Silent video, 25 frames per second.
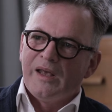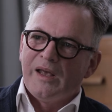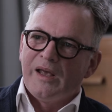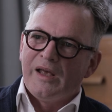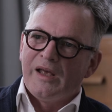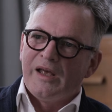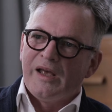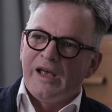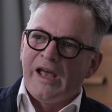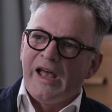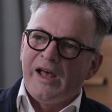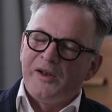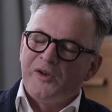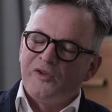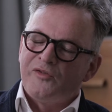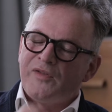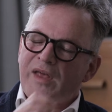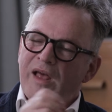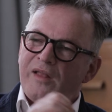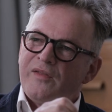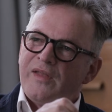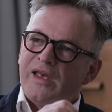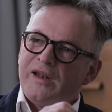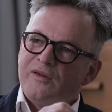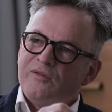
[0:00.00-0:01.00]
how does
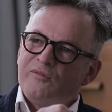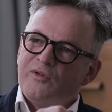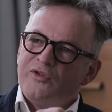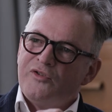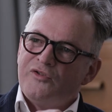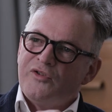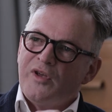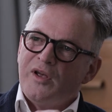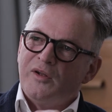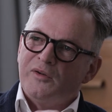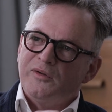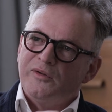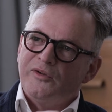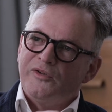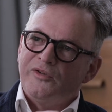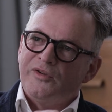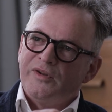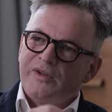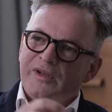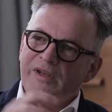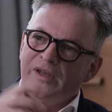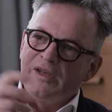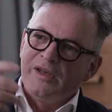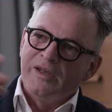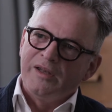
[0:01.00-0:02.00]
that then result
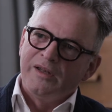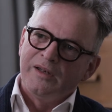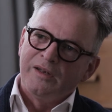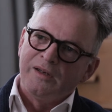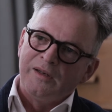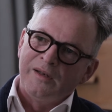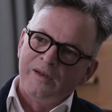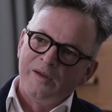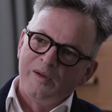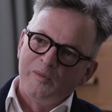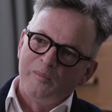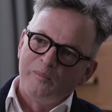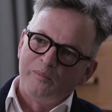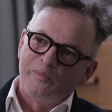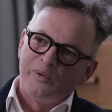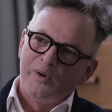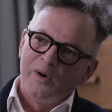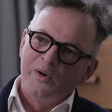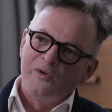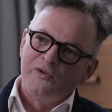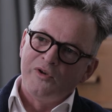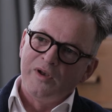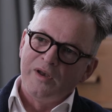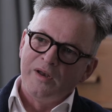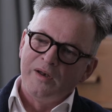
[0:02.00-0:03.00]
in
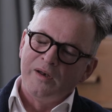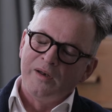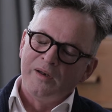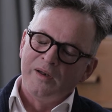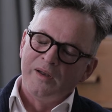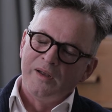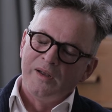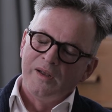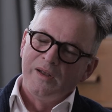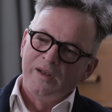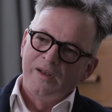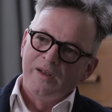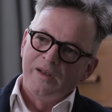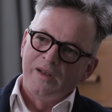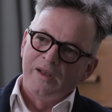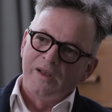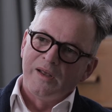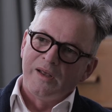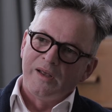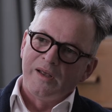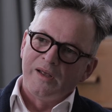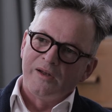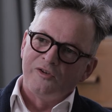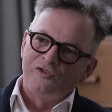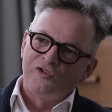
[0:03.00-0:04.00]
protein
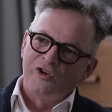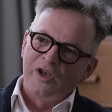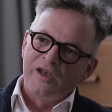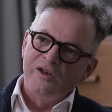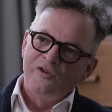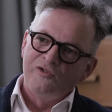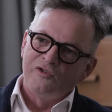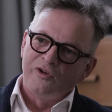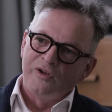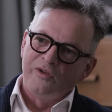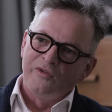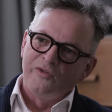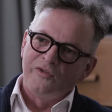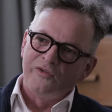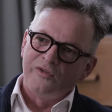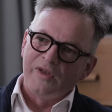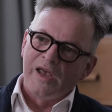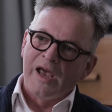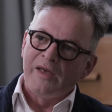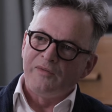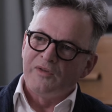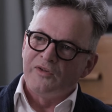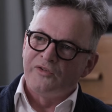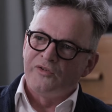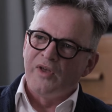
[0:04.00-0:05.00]
changes
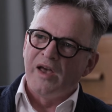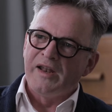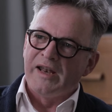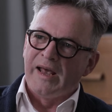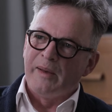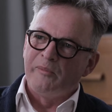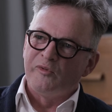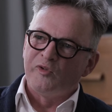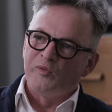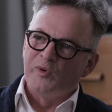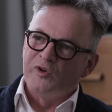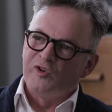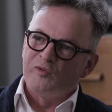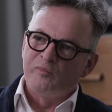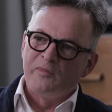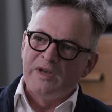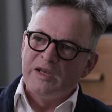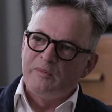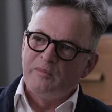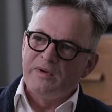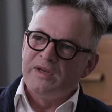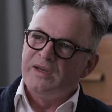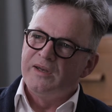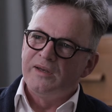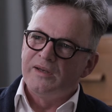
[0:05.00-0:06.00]
at the synapse, which
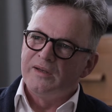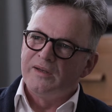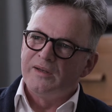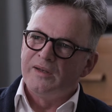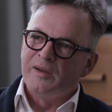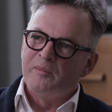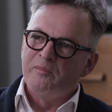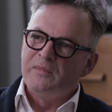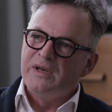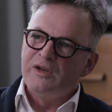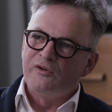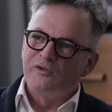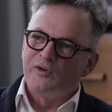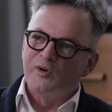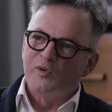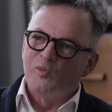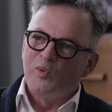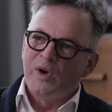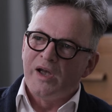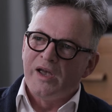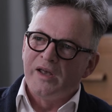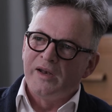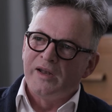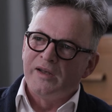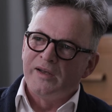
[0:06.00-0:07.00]
may be a meter
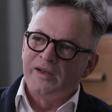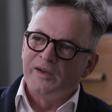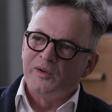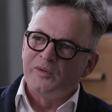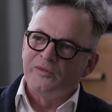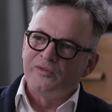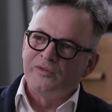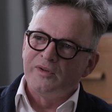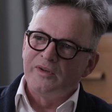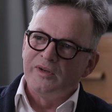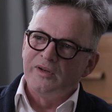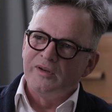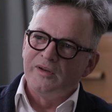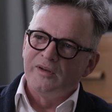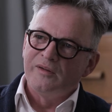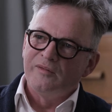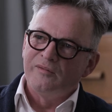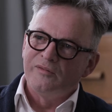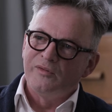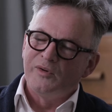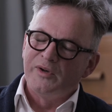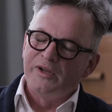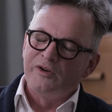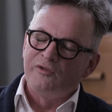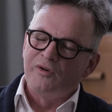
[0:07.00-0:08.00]
away in a healthy,
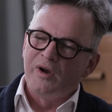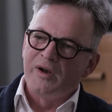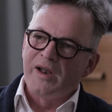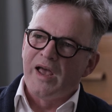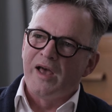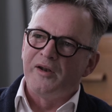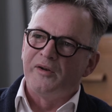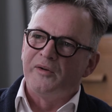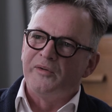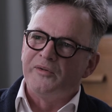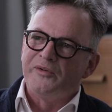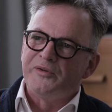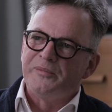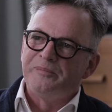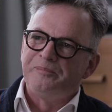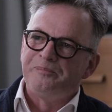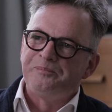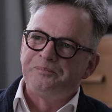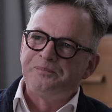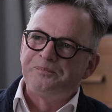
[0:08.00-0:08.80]
fully grown adult?